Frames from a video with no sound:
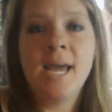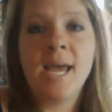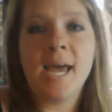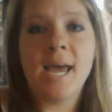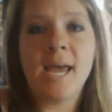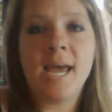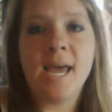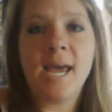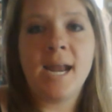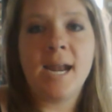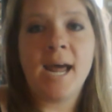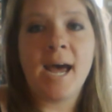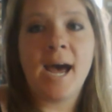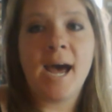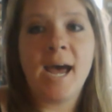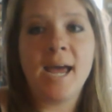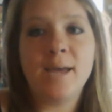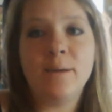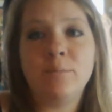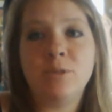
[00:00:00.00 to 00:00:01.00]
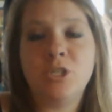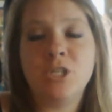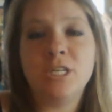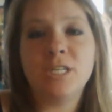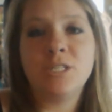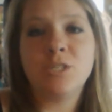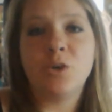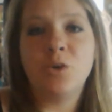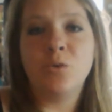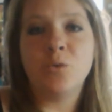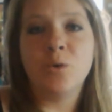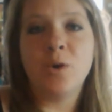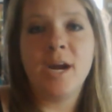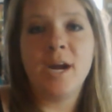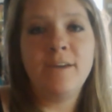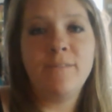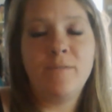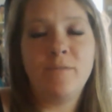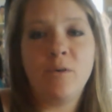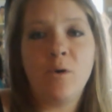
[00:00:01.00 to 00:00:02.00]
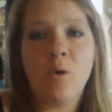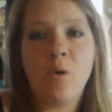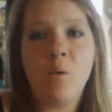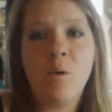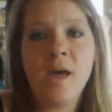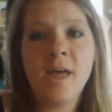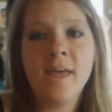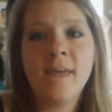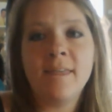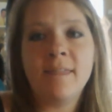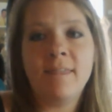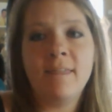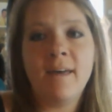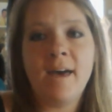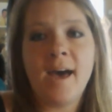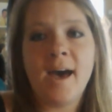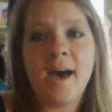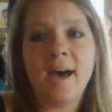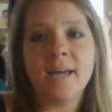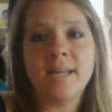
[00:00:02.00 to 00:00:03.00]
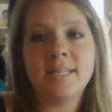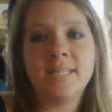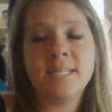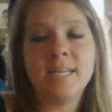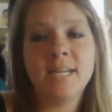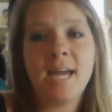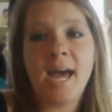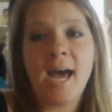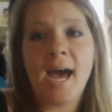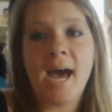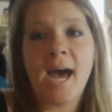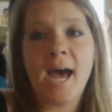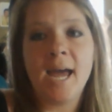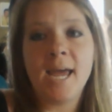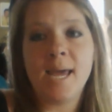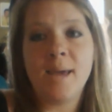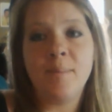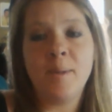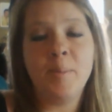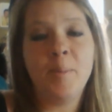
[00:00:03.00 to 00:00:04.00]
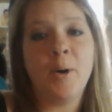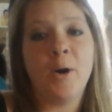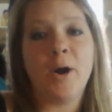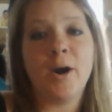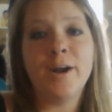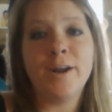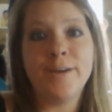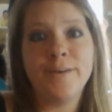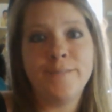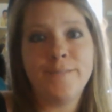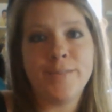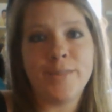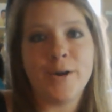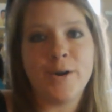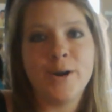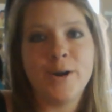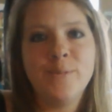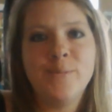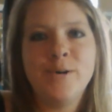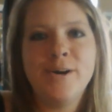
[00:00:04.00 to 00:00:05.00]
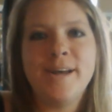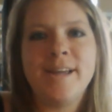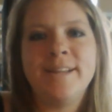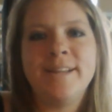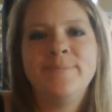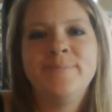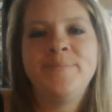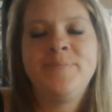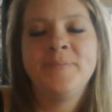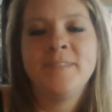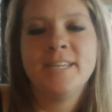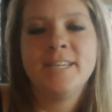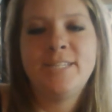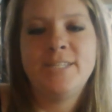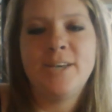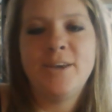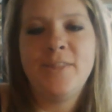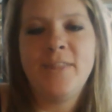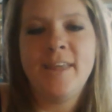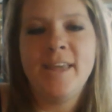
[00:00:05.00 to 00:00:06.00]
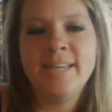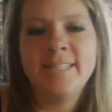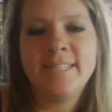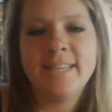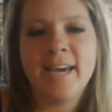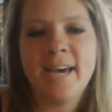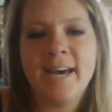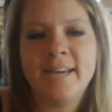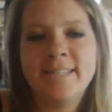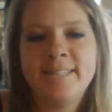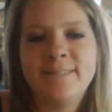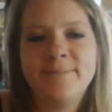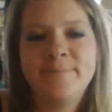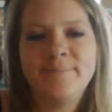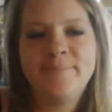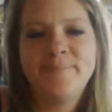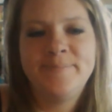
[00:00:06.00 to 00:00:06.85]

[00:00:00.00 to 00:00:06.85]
And I am just grateful that I am a part of 31. So thanks, guys.